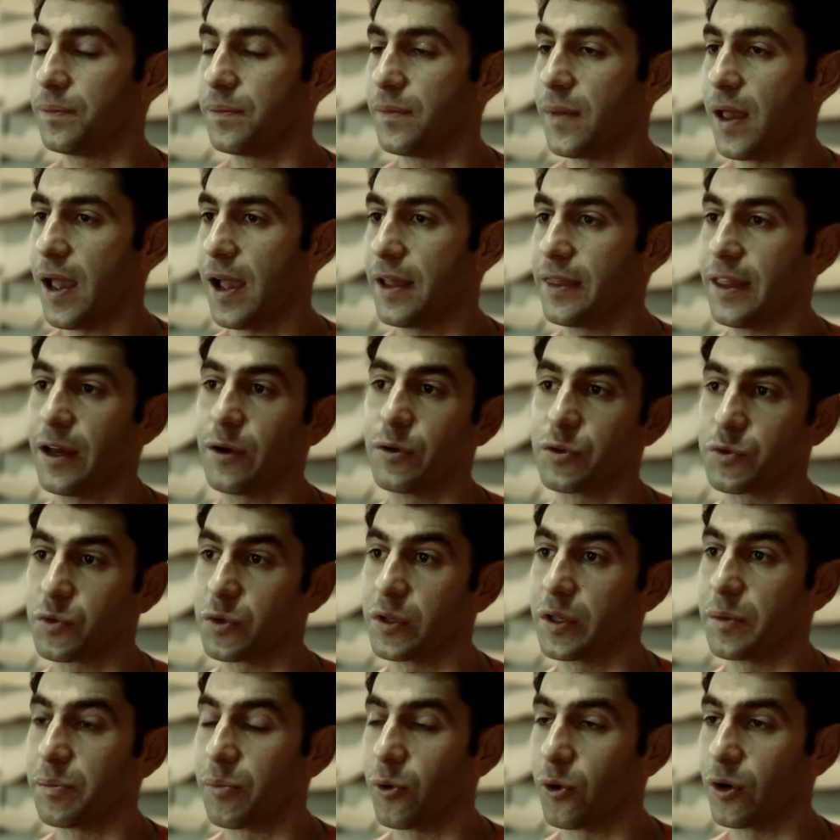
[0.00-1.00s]
And that was
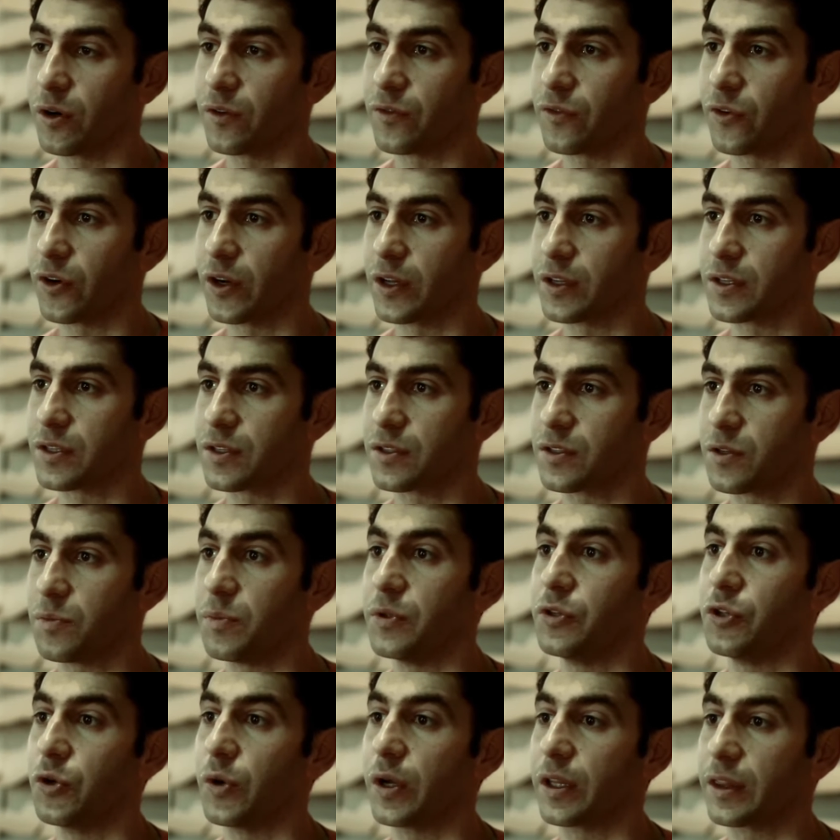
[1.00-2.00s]
really important for us, to be
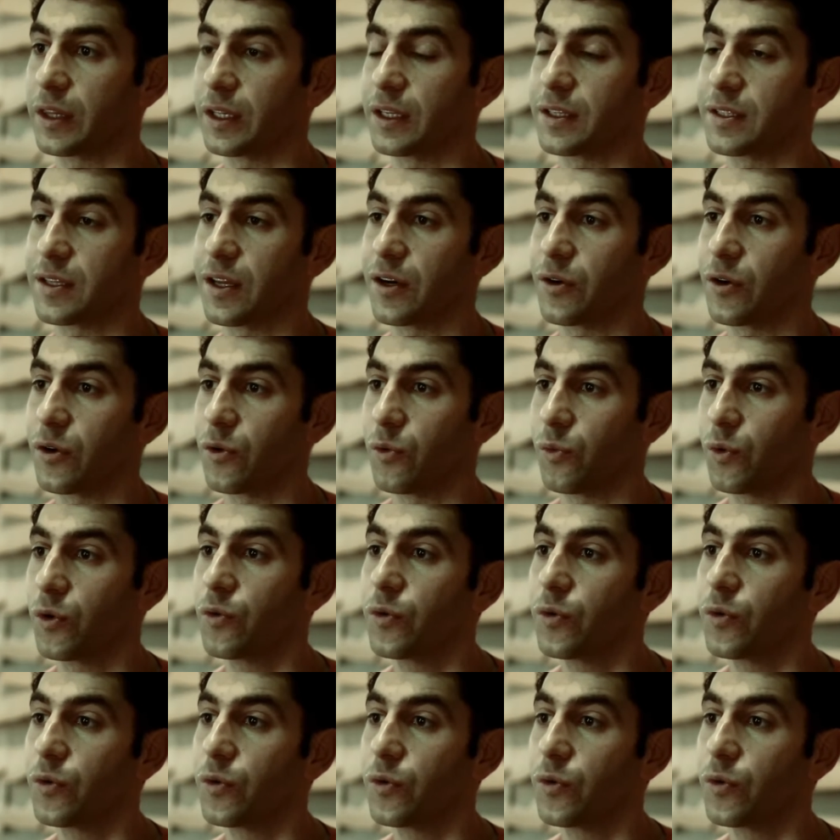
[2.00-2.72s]
doing things that we're